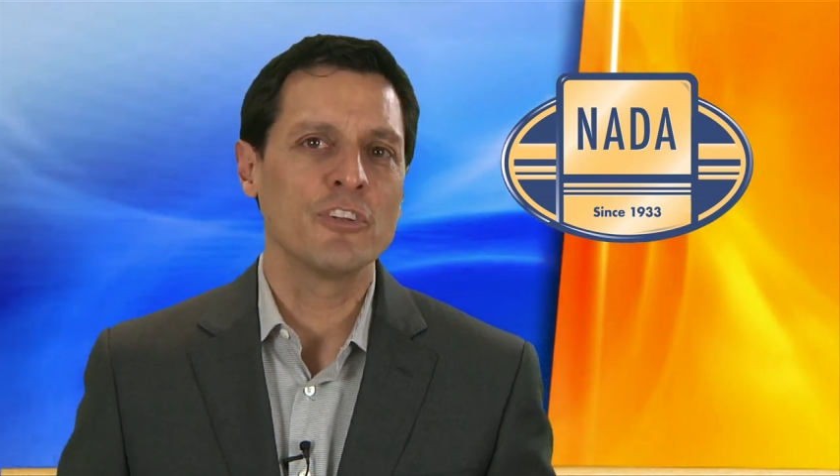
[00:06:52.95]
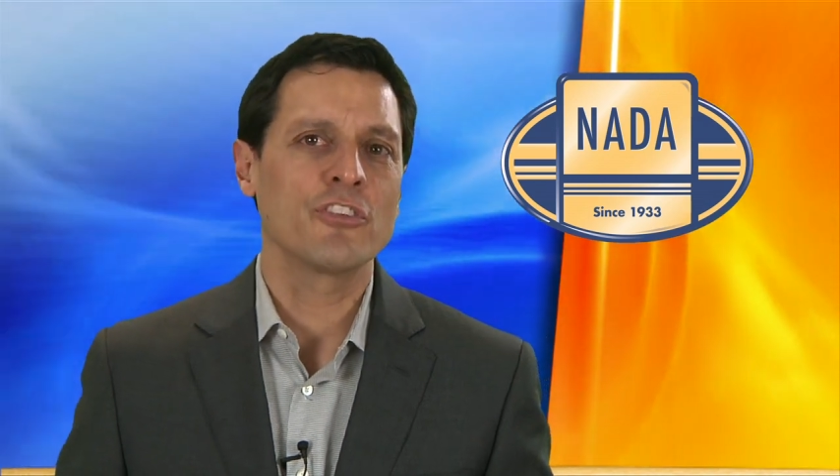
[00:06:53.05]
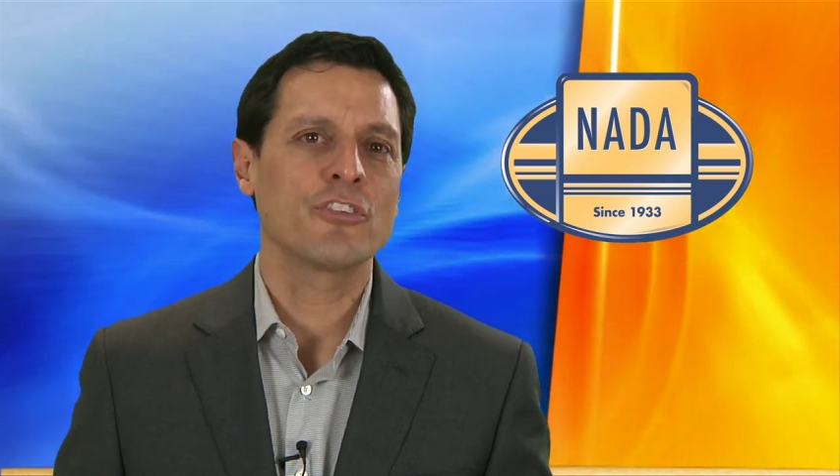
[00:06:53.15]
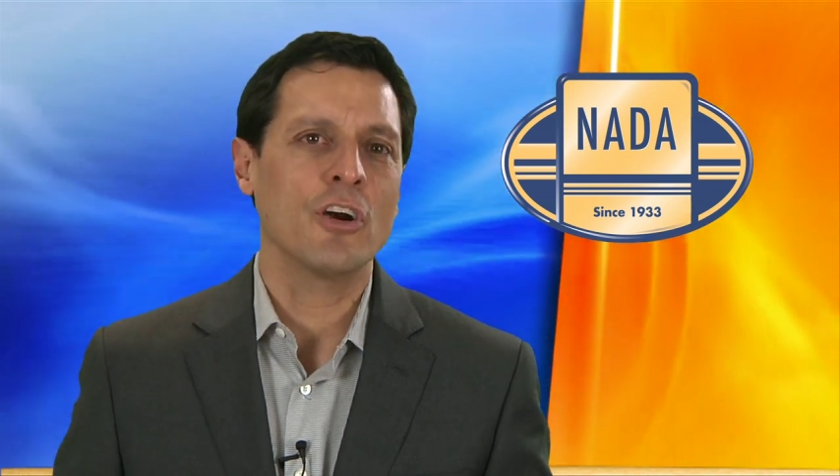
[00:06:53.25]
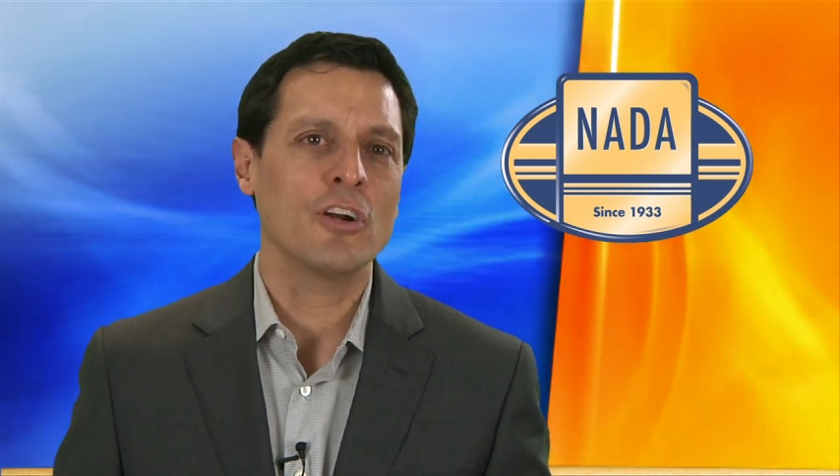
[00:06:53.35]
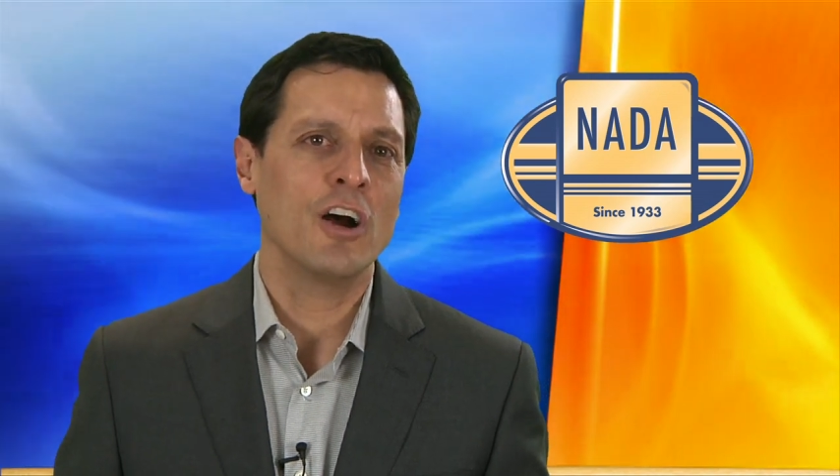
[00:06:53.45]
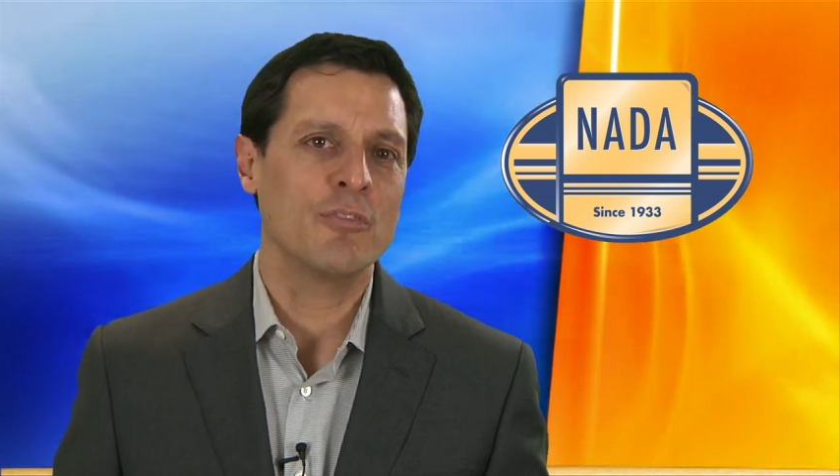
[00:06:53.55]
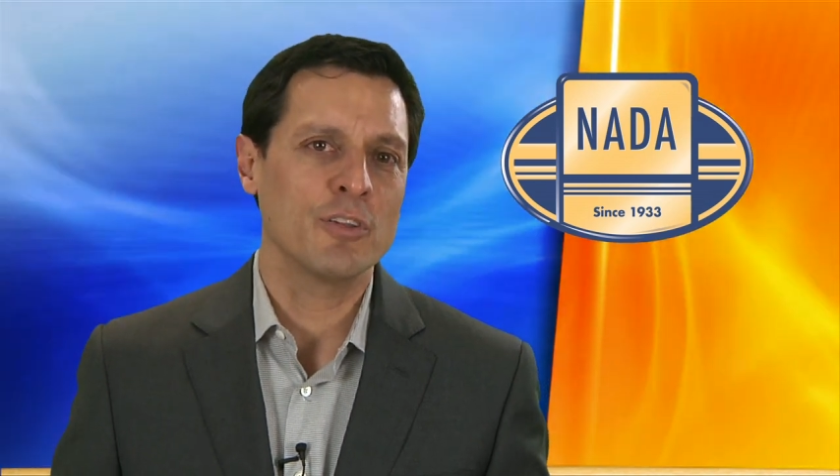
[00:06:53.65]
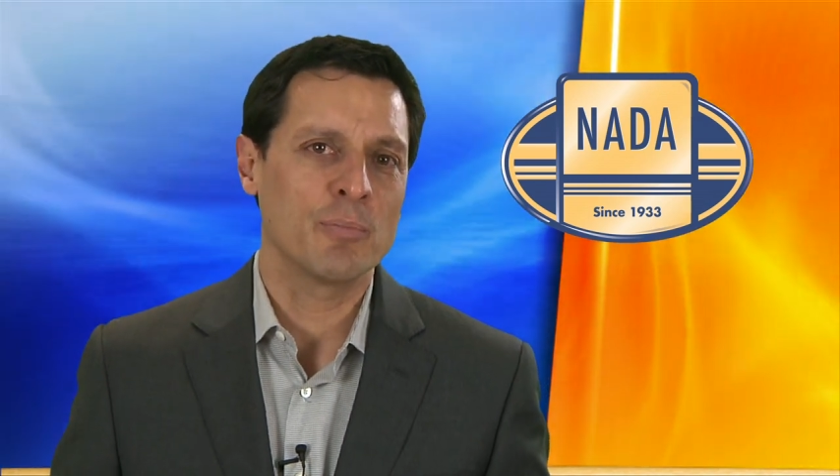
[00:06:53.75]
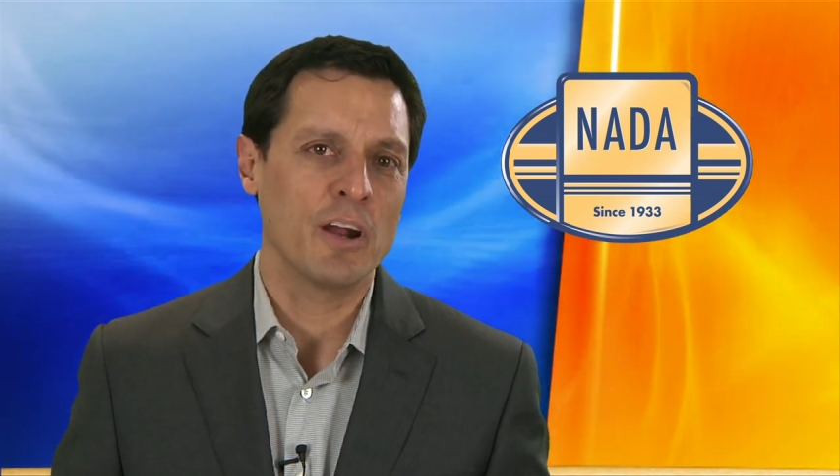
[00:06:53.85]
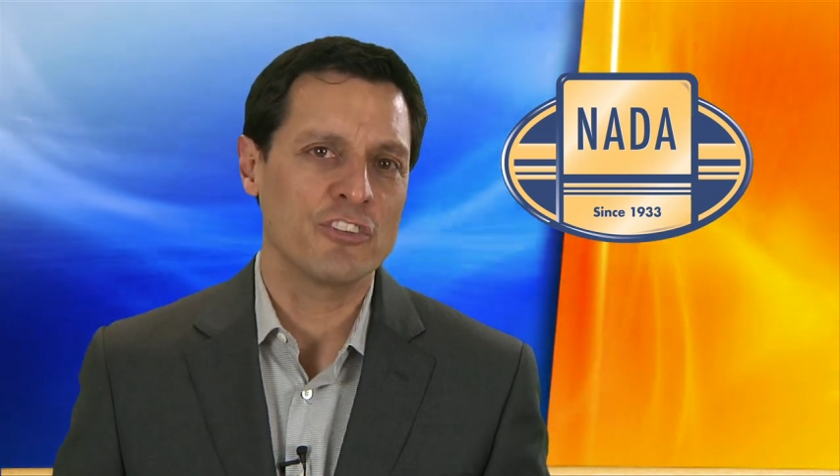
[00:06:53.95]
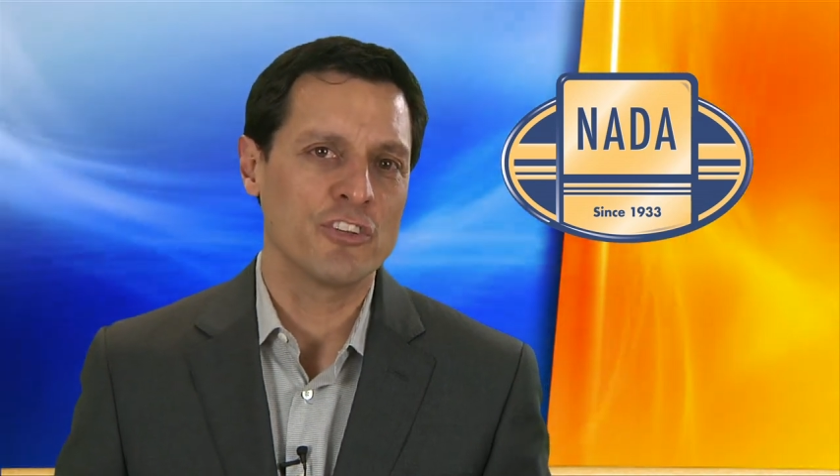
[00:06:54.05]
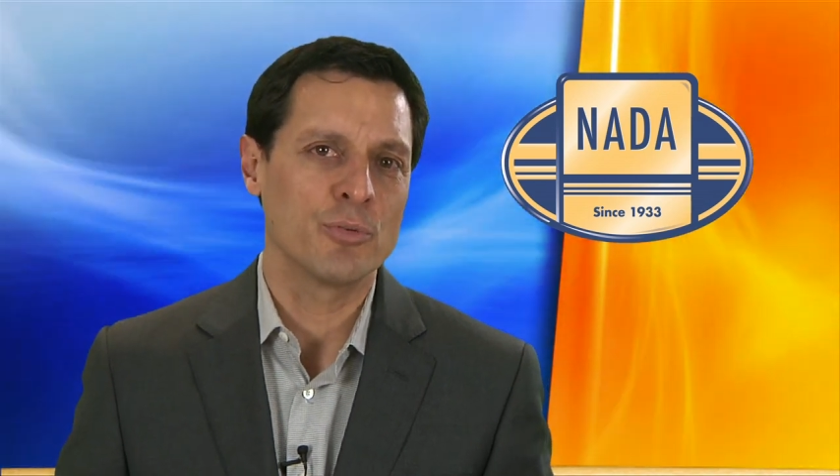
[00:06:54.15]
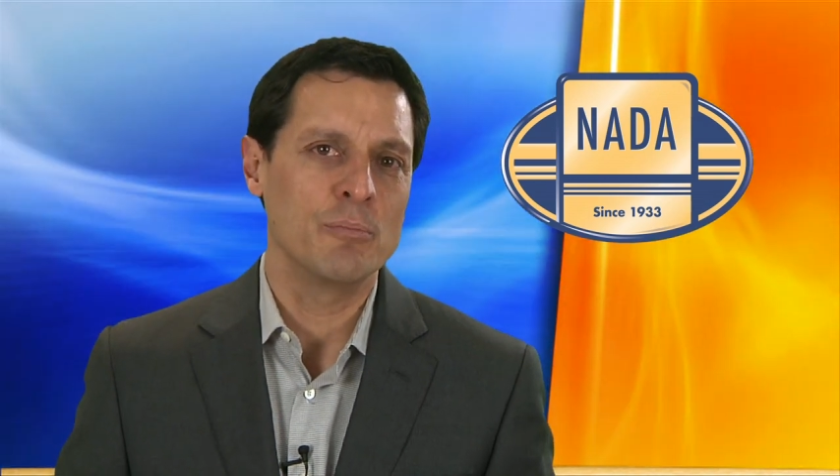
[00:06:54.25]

to start off with prices